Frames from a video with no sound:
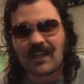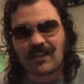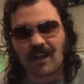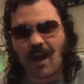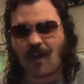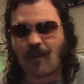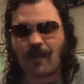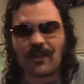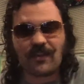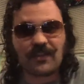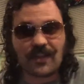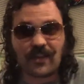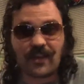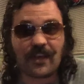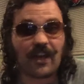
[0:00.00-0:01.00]
Aquaman is a
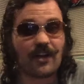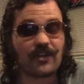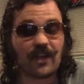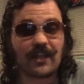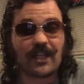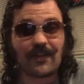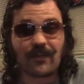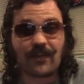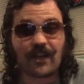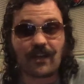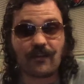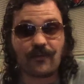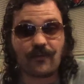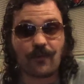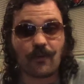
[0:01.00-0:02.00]
DC character I never
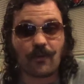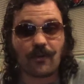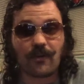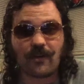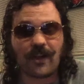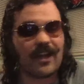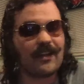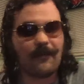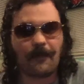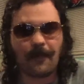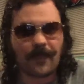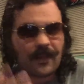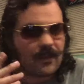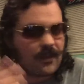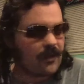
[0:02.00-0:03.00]
cared for, and
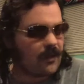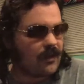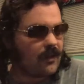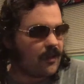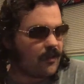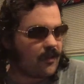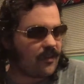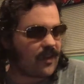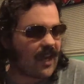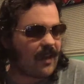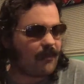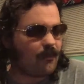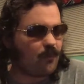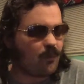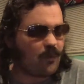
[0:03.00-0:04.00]

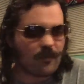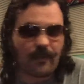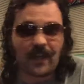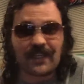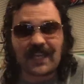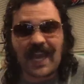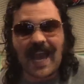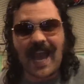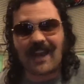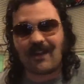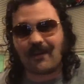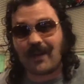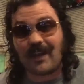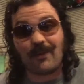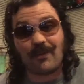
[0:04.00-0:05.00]
same with my dad. You
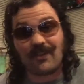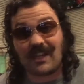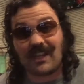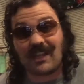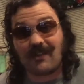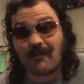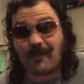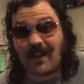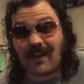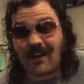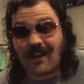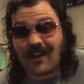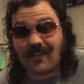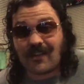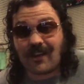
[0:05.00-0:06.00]
know, he was not a,
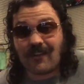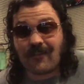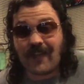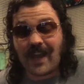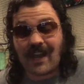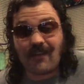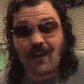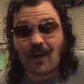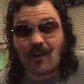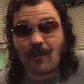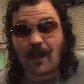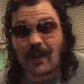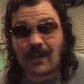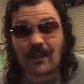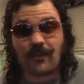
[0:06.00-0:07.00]
honest, a fan of
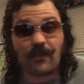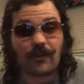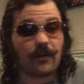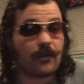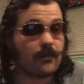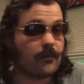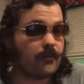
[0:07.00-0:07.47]
Aquaman either.